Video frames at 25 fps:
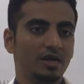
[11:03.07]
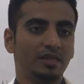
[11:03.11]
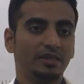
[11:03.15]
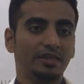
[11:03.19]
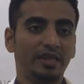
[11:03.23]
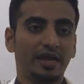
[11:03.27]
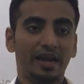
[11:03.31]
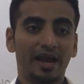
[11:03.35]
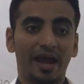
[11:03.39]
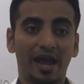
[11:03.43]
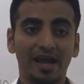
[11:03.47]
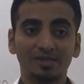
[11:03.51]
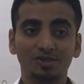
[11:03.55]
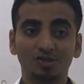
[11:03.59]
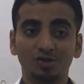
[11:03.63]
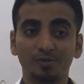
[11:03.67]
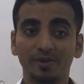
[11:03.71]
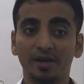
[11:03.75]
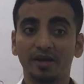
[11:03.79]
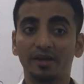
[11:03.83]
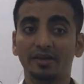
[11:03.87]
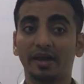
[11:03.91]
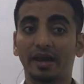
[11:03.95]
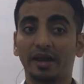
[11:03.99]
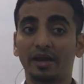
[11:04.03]
There has to
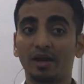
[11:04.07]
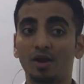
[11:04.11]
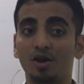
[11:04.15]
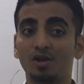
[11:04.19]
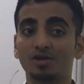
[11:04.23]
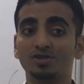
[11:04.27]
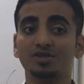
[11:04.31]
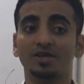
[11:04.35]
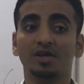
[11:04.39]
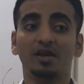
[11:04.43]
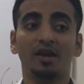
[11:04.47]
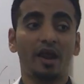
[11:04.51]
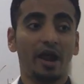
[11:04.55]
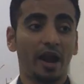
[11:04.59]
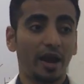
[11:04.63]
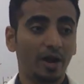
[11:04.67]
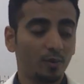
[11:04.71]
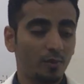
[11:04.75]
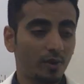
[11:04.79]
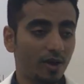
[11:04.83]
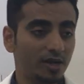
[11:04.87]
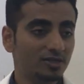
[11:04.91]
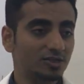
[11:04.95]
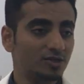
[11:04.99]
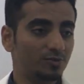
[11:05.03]
be a technological
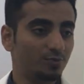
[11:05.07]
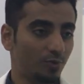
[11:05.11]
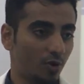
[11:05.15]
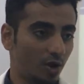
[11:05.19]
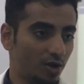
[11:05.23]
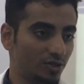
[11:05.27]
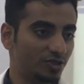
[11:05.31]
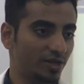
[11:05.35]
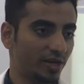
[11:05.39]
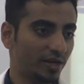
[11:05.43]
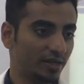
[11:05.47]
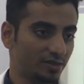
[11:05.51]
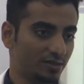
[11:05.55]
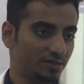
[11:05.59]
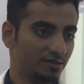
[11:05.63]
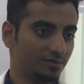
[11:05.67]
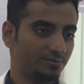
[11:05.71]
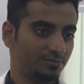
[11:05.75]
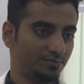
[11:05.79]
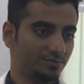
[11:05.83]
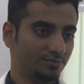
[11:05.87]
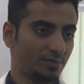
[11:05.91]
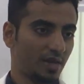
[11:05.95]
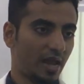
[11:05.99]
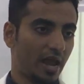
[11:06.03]
advanced project,
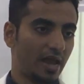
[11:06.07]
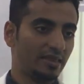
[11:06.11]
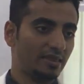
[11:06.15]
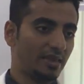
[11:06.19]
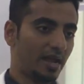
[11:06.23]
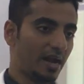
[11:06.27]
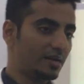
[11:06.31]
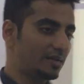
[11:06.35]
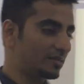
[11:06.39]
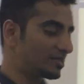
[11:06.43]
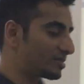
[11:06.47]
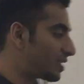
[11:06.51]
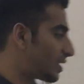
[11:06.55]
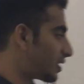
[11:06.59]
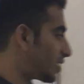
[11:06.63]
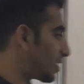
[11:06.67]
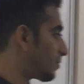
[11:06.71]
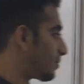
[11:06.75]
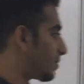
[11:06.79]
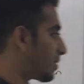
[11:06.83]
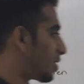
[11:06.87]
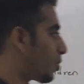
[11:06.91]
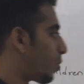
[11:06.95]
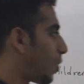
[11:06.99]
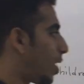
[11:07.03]
and that is
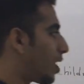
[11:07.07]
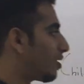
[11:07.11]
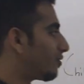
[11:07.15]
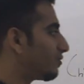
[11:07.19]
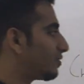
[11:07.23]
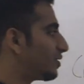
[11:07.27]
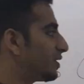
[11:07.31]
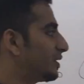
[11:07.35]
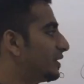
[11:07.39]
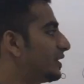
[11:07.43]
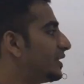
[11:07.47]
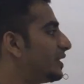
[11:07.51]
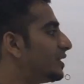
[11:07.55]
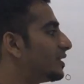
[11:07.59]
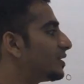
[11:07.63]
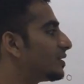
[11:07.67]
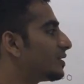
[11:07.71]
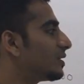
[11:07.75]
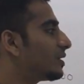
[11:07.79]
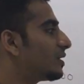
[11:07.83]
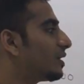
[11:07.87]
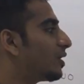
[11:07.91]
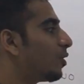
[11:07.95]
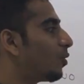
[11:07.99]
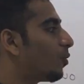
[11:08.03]
nothing but one of the need
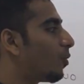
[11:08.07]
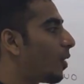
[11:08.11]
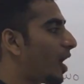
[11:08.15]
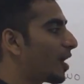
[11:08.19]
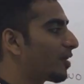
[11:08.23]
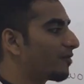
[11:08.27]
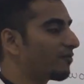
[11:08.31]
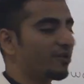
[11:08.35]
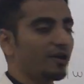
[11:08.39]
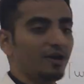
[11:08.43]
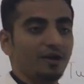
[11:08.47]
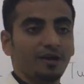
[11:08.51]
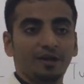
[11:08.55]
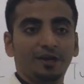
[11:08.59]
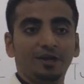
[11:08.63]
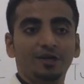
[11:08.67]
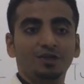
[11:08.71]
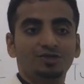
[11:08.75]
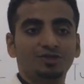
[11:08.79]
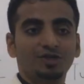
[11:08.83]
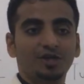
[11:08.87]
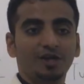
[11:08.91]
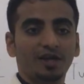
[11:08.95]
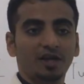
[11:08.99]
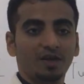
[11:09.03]
why we are
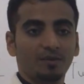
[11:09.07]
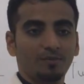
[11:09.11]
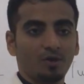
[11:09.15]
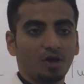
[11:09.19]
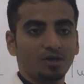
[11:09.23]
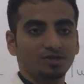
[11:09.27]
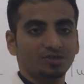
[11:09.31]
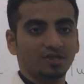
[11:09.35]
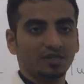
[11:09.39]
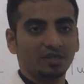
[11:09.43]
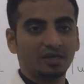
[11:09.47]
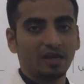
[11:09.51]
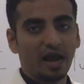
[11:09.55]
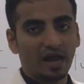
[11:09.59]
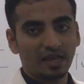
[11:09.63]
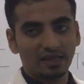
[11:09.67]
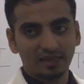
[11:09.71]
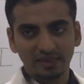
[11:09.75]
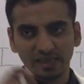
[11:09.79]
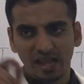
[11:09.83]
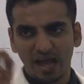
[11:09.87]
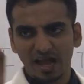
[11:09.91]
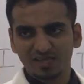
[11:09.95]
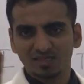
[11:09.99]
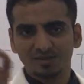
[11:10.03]
initiating a project.
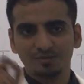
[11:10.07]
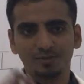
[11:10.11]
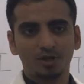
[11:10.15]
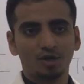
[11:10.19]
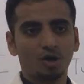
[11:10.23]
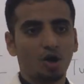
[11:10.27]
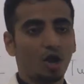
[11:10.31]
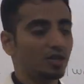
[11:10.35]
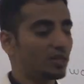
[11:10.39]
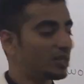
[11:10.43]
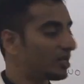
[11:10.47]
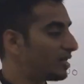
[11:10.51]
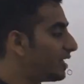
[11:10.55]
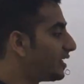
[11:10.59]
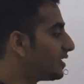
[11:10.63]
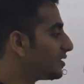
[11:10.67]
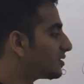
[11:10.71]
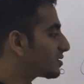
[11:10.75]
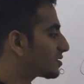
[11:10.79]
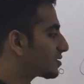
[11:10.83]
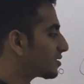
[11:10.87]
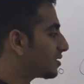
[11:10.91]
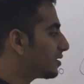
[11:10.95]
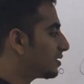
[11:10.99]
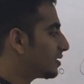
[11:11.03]
And last but not the
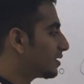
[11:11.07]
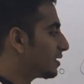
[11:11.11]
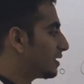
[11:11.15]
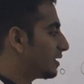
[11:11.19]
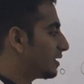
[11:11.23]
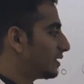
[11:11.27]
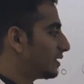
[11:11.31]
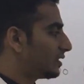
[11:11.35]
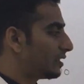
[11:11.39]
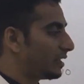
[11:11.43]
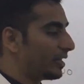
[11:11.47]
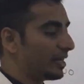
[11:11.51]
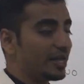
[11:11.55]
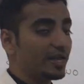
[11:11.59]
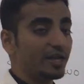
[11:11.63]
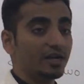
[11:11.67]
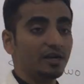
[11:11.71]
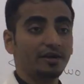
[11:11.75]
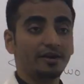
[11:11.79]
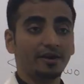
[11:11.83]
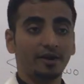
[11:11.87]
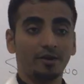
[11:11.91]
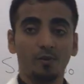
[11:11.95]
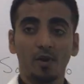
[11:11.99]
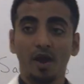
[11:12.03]
least, the
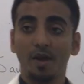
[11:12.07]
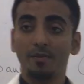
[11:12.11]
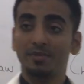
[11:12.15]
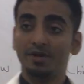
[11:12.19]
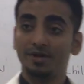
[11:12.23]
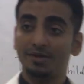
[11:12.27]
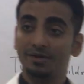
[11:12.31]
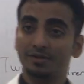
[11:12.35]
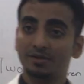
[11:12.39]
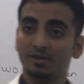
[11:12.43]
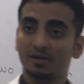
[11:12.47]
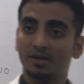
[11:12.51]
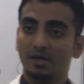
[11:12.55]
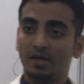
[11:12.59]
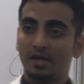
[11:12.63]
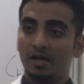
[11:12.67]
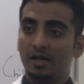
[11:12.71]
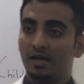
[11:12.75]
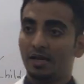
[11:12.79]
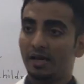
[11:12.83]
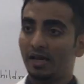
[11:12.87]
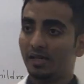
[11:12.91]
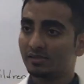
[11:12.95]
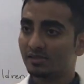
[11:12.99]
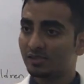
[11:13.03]
legal requirement.
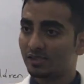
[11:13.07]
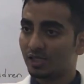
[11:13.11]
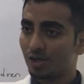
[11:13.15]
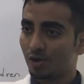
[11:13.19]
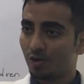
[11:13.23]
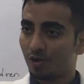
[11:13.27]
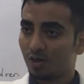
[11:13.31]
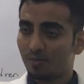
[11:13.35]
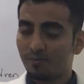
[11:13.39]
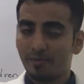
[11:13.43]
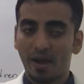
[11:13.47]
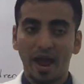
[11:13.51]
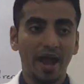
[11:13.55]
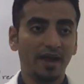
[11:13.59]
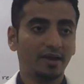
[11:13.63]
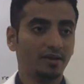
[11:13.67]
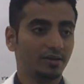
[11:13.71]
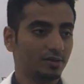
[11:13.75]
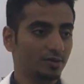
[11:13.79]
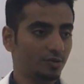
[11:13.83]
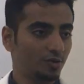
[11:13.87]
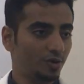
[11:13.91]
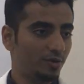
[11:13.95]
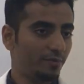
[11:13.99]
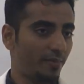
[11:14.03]
Let's say you're a
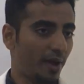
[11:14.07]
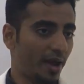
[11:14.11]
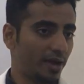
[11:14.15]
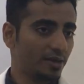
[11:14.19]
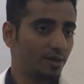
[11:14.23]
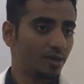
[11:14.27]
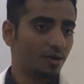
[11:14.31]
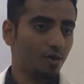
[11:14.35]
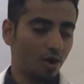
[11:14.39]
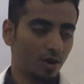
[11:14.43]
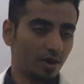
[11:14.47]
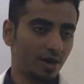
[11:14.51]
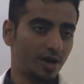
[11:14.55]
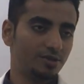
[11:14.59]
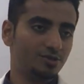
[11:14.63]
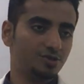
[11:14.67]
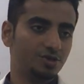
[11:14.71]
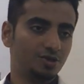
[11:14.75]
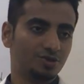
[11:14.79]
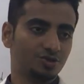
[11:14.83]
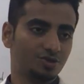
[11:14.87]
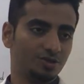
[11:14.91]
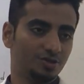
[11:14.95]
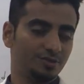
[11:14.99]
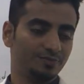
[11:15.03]
bank, you're a banking
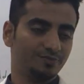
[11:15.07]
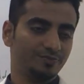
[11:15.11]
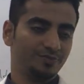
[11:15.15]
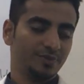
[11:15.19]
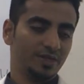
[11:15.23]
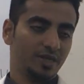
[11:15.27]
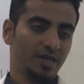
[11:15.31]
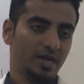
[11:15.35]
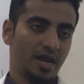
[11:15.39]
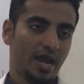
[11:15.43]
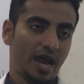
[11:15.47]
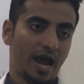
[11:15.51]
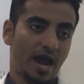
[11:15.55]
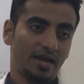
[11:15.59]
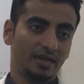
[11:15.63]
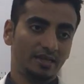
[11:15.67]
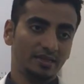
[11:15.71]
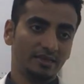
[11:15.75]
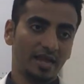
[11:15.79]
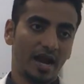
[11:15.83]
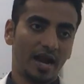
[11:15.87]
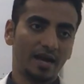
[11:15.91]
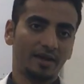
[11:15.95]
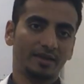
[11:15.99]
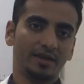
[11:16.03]
organization, and
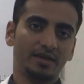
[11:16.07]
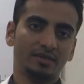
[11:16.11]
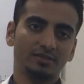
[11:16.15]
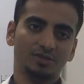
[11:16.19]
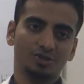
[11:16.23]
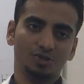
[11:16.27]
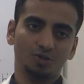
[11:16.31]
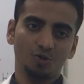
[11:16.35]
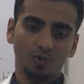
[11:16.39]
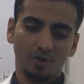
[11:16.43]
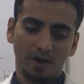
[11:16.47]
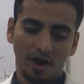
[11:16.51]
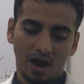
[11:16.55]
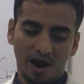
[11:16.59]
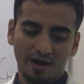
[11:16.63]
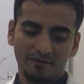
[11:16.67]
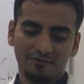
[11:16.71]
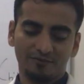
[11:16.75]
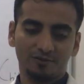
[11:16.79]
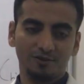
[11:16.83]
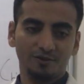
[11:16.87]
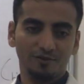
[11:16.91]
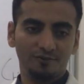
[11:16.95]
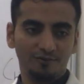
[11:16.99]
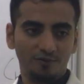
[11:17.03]
in that case you
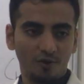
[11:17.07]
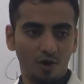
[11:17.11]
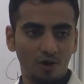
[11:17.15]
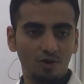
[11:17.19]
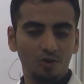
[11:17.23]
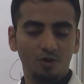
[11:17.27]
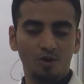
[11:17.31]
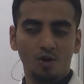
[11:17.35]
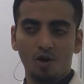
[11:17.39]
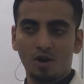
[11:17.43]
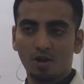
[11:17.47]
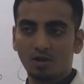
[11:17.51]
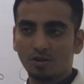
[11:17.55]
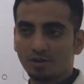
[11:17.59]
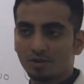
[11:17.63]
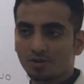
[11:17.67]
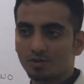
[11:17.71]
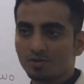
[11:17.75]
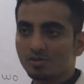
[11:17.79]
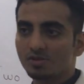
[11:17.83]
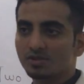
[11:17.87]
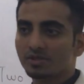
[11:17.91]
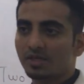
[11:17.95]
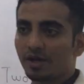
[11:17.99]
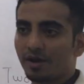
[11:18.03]
have to follow all the
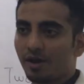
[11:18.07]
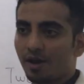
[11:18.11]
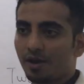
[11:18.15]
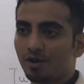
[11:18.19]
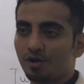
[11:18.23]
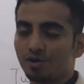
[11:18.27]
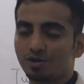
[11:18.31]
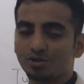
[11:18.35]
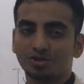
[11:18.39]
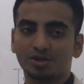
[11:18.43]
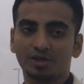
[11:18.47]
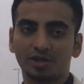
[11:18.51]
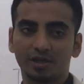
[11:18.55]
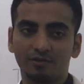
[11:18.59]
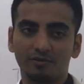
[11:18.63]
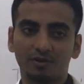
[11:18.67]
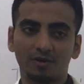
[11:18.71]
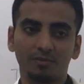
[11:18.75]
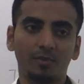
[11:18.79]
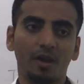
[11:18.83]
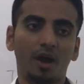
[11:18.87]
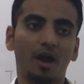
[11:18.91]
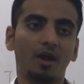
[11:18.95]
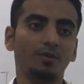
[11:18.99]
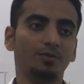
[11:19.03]
rules and regulations
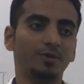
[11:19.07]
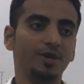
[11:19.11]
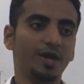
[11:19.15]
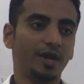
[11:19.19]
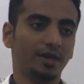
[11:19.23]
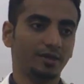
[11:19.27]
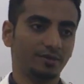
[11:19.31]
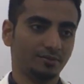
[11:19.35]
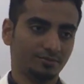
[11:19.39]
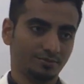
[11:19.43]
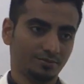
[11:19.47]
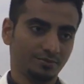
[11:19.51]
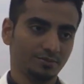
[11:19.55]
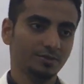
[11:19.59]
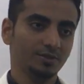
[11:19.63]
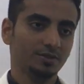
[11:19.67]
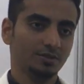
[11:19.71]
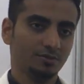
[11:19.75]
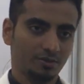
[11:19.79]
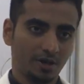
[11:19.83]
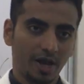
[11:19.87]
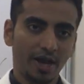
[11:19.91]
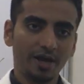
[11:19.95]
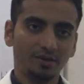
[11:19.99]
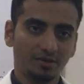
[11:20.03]
given by RBI,
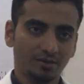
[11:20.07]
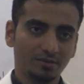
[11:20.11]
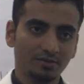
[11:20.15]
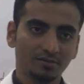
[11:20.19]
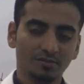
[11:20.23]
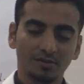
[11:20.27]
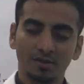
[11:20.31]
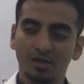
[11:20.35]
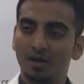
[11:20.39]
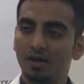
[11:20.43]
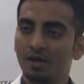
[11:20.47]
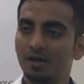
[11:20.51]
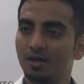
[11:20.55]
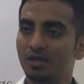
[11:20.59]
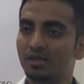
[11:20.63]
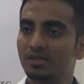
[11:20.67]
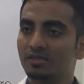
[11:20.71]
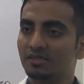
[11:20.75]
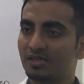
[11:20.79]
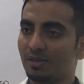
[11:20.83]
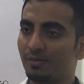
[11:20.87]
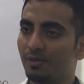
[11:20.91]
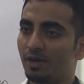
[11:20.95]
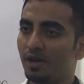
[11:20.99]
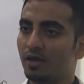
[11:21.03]
right?
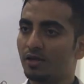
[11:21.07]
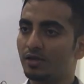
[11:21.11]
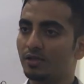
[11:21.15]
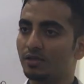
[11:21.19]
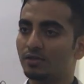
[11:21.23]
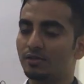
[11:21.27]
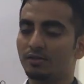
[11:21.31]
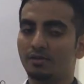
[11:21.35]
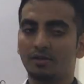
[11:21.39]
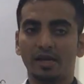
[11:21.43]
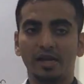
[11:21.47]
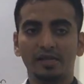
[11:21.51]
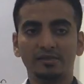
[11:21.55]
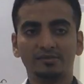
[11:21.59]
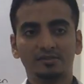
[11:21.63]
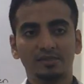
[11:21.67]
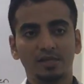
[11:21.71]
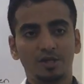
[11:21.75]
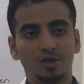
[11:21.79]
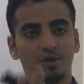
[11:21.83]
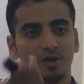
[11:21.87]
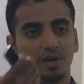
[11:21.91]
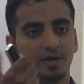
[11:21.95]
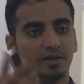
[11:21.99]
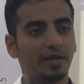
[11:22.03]
Similarly, let's
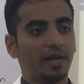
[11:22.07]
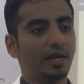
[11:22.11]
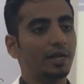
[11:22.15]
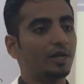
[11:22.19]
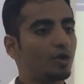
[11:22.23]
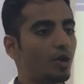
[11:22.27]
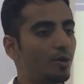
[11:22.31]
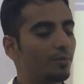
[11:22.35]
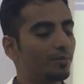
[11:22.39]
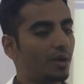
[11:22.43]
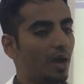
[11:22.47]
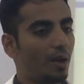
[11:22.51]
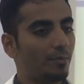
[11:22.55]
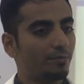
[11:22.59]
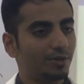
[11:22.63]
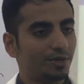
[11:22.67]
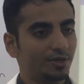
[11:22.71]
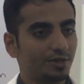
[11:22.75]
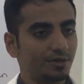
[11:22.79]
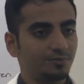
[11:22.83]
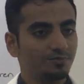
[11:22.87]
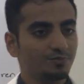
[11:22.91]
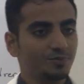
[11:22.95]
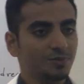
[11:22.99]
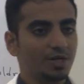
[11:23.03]
say you're a telecom
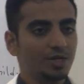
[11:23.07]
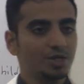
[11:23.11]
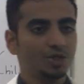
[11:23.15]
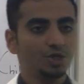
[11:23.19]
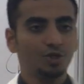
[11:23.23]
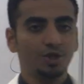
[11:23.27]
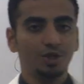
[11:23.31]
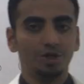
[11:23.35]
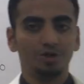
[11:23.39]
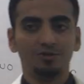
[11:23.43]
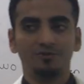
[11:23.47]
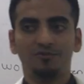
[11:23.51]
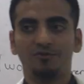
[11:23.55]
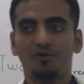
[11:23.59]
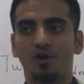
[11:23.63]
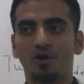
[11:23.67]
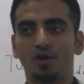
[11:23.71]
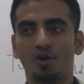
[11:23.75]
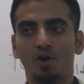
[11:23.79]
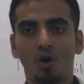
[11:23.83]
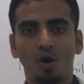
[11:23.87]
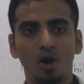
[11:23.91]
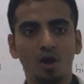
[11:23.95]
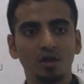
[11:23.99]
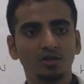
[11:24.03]
company, you need to
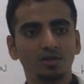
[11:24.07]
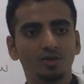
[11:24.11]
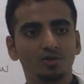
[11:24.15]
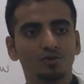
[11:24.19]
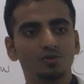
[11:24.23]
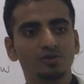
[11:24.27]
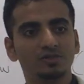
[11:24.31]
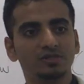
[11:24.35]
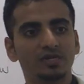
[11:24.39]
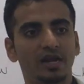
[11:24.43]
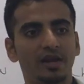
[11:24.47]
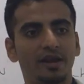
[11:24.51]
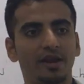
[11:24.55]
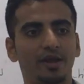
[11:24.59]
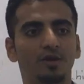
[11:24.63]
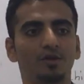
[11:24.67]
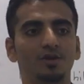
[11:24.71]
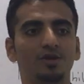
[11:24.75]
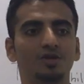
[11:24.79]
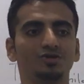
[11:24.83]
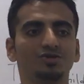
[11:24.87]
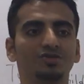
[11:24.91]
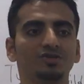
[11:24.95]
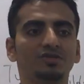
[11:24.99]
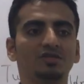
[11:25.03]
follow all the rules and
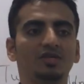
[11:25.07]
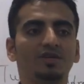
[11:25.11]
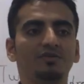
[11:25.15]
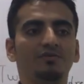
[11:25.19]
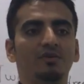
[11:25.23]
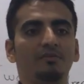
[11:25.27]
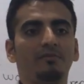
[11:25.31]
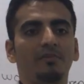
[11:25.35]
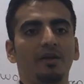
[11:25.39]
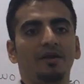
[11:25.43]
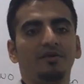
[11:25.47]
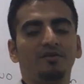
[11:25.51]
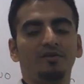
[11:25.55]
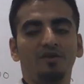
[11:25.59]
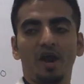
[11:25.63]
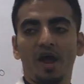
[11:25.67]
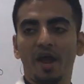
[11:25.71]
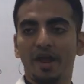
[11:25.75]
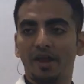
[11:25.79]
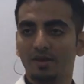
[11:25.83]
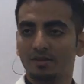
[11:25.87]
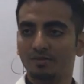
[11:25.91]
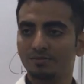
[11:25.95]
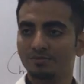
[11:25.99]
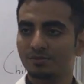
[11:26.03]
regulations given by
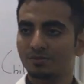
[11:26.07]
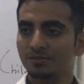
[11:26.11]
TRAI.